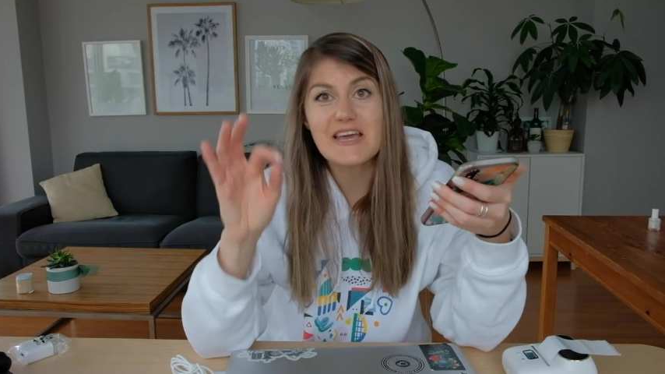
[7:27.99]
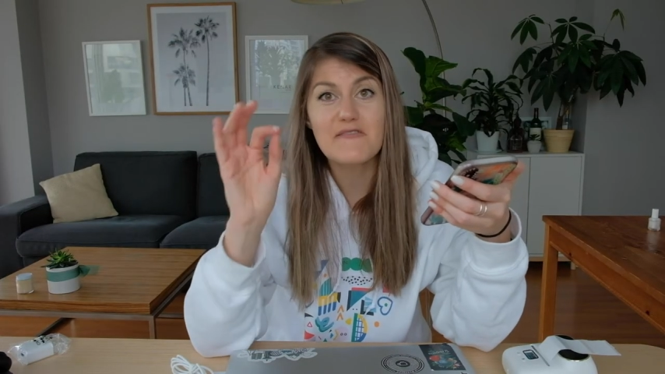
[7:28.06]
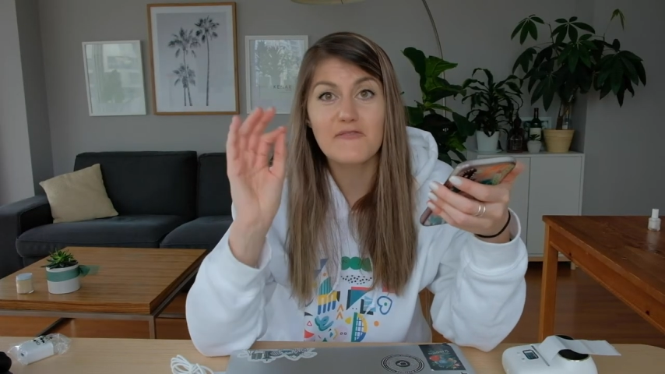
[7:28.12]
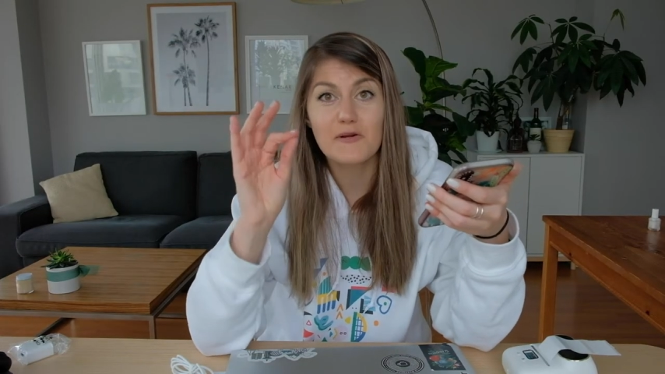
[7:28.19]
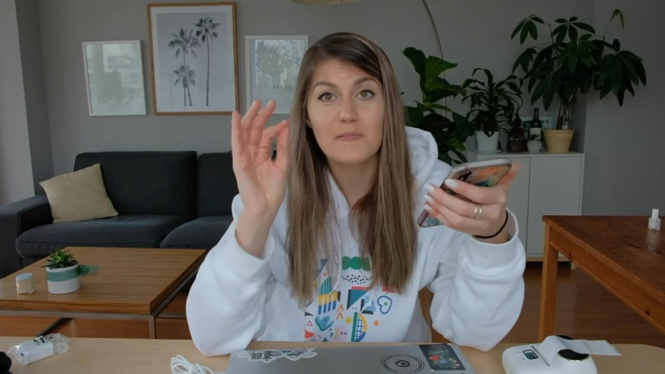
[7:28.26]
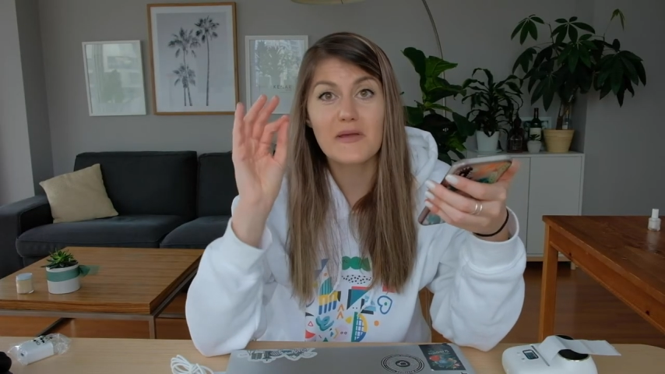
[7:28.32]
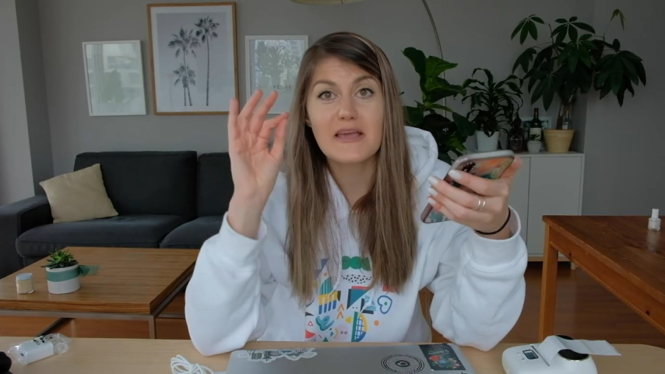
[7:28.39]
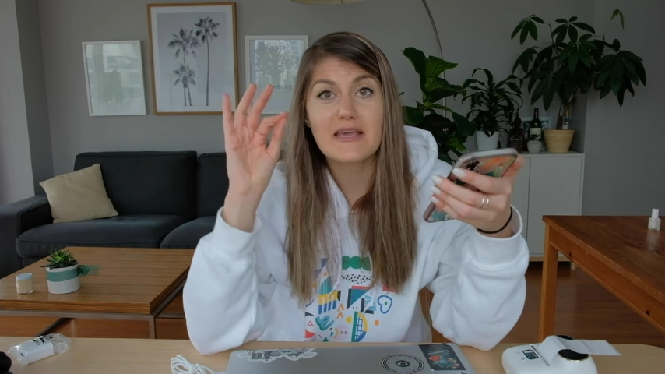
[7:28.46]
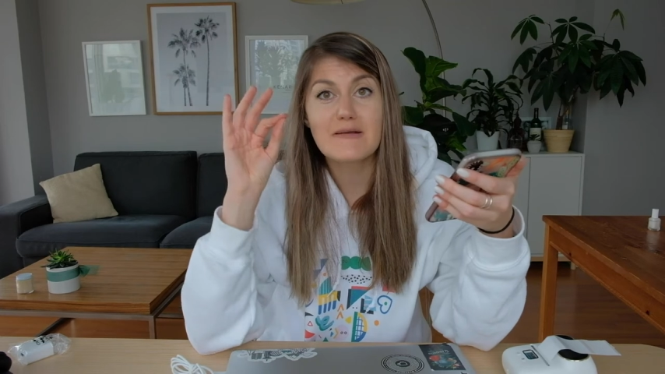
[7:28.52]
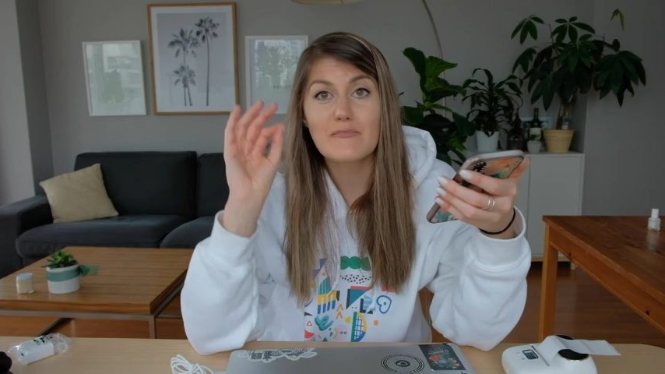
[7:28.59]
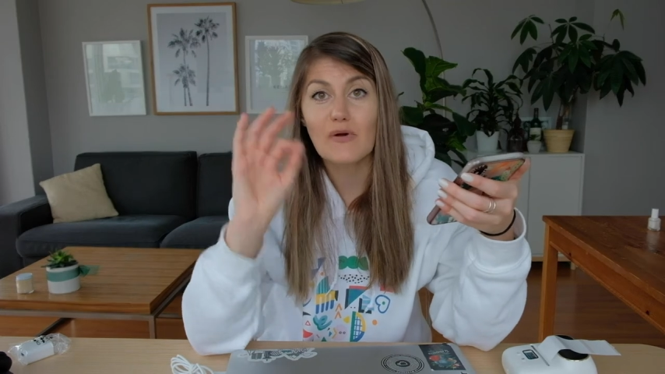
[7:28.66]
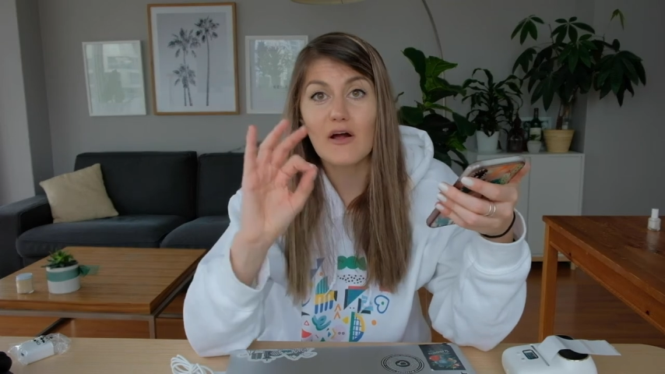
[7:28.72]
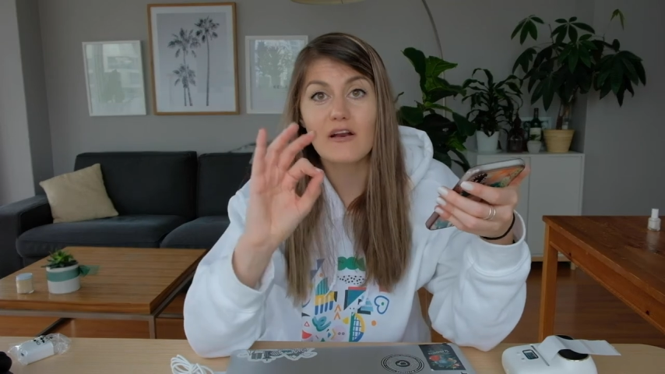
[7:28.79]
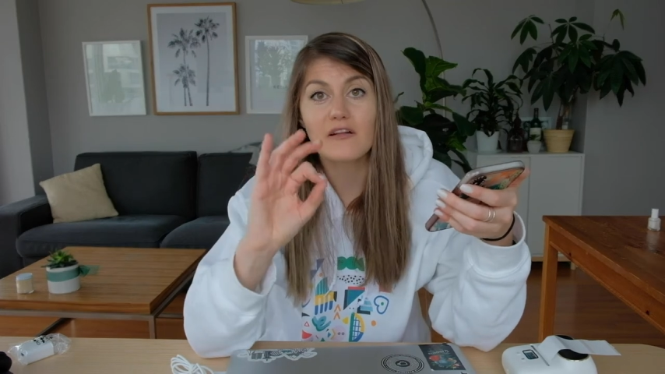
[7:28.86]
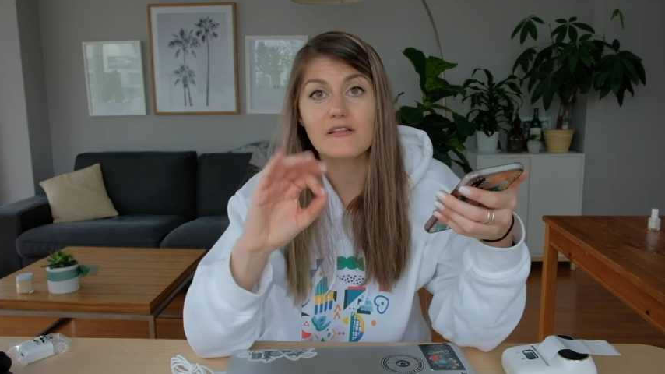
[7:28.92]
if you're making
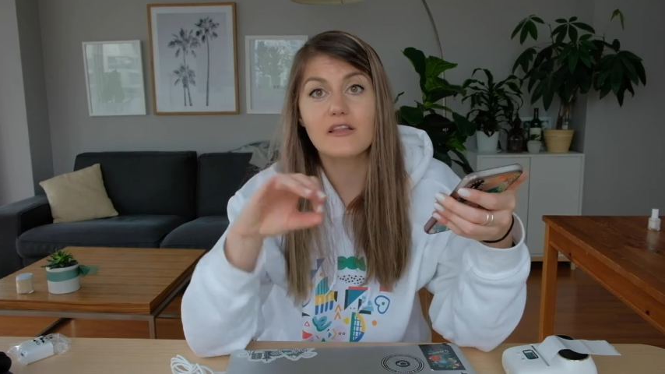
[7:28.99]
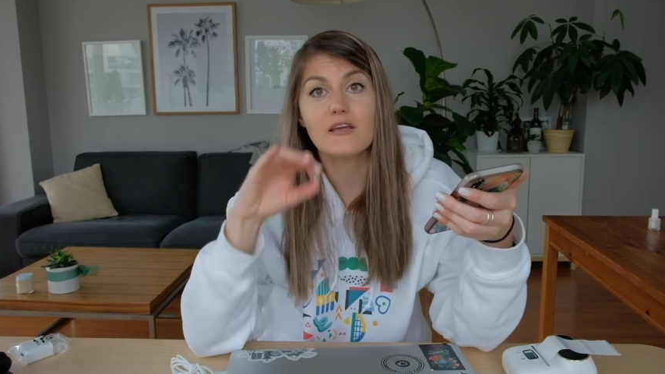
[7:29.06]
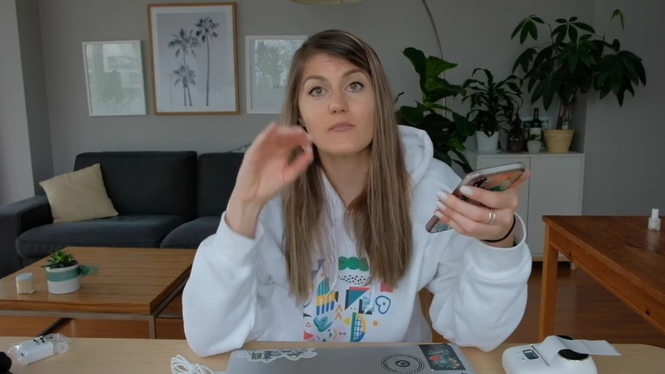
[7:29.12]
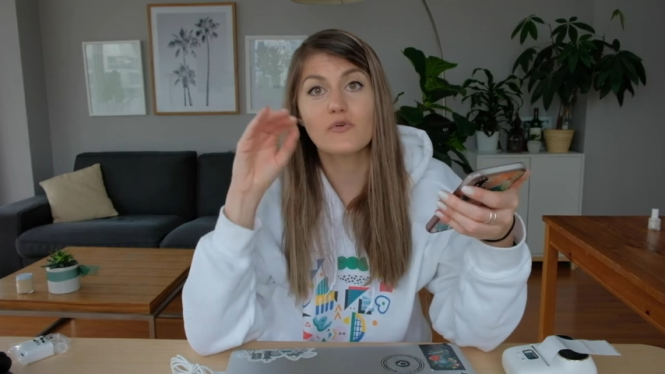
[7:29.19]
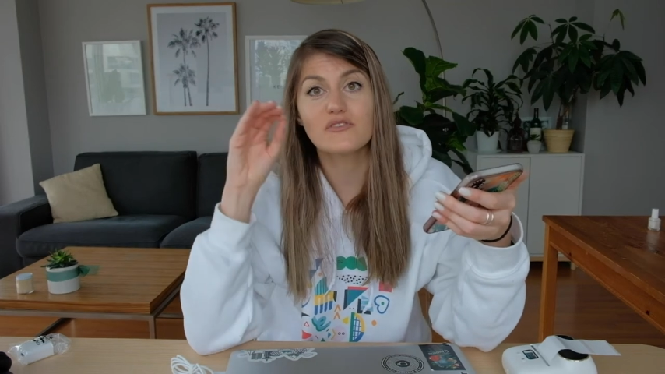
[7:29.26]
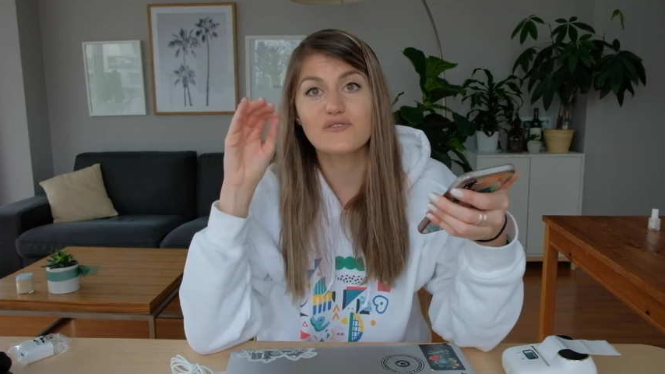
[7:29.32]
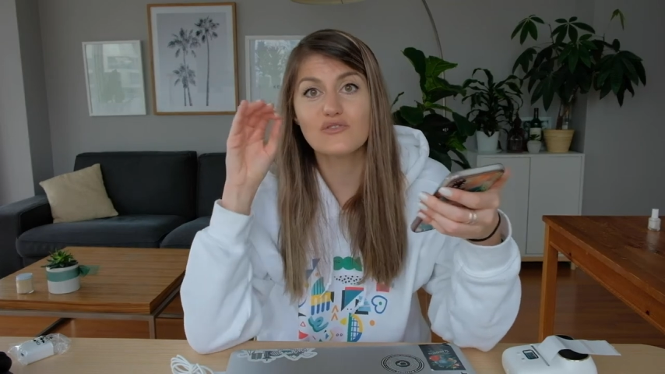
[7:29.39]
product labels,